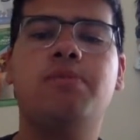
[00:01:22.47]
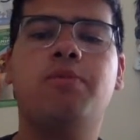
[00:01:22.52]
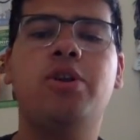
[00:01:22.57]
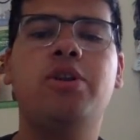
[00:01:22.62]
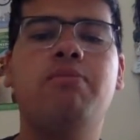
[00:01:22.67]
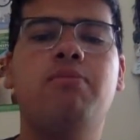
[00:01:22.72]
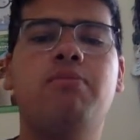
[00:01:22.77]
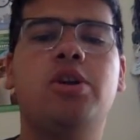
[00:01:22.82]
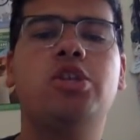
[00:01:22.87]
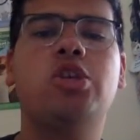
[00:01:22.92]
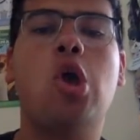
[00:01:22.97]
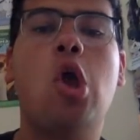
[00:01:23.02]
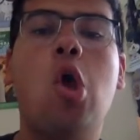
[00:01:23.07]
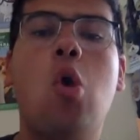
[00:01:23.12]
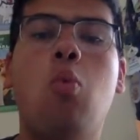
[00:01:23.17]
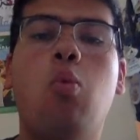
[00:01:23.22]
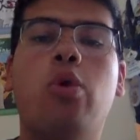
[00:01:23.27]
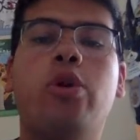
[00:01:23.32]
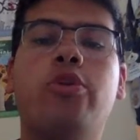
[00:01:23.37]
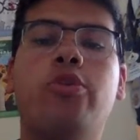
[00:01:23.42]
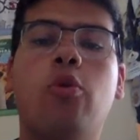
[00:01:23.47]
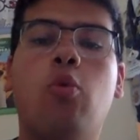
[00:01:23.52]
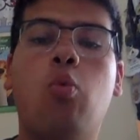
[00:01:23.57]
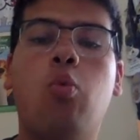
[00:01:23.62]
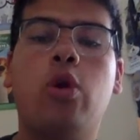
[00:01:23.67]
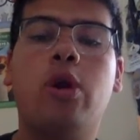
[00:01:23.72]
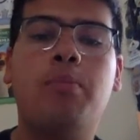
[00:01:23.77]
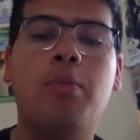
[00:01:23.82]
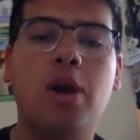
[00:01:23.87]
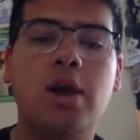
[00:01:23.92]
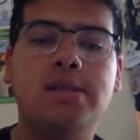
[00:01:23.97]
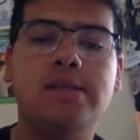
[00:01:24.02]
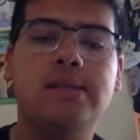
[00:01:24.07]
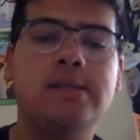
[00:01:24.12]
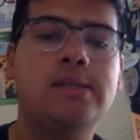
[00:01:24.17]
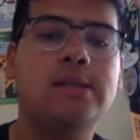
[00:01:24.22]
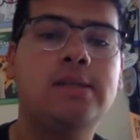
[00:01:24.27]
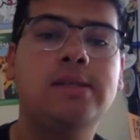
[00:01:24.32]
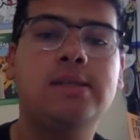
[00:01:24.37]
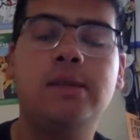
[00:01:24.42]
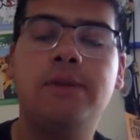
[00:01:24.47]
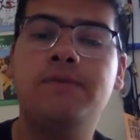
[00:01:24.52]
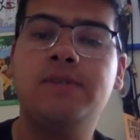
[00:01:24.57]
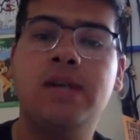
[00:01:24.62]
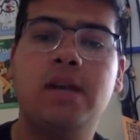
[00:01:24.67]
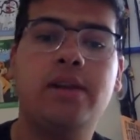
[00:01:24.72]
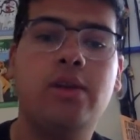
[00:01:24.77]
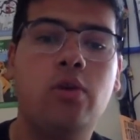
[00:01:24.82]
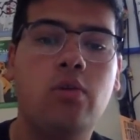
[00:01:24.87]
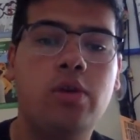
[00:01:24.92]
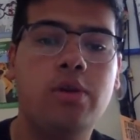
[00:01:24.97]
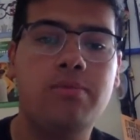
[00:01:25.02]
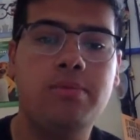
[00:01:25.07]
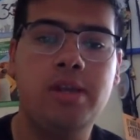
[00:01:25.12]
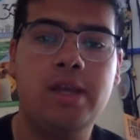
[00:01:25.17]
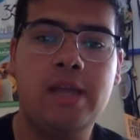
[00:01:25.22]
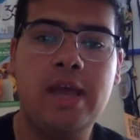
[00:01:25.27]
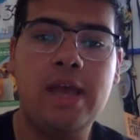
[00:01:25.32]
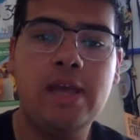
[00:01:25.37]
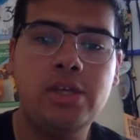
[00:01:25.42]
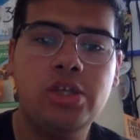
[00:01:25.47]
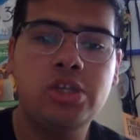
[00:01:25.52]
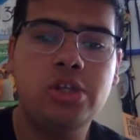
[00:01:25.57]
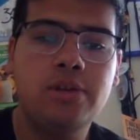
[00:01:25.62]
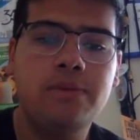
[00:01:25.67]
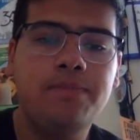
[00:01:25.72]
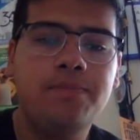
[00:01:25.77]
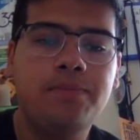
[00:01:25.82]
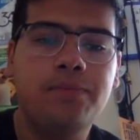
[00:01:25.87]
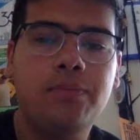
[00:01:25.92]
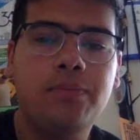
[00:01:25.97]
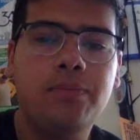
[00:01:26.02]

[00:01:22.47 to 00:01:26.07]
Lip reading: pretty much what are the work processes of technical communication.